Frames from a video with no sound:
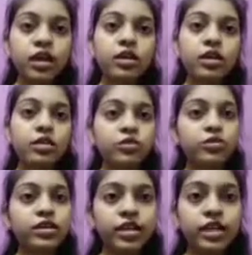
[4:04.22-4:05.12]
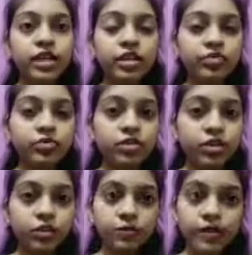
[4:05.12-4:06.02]
Storage and disposal of
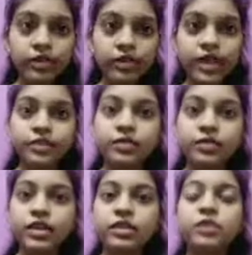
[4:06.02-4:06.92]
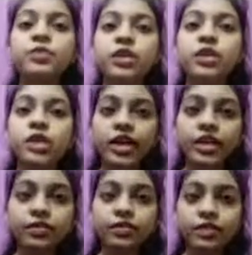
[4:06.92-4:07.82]
radioactive waste. Radioactive
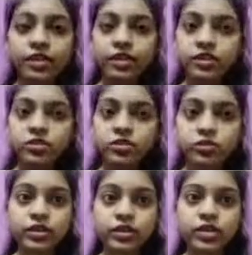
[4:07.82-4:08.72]
waste are stored